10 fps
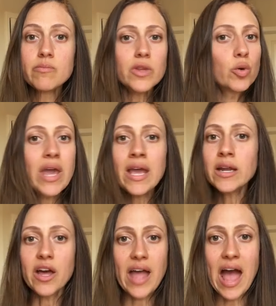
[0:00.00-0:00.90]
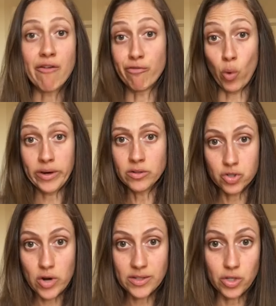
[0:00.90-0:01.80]
you can't avoid
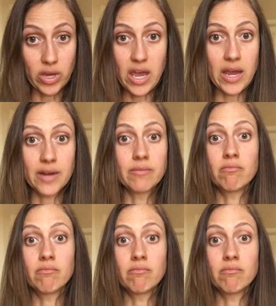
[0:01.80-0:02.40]
stress you can't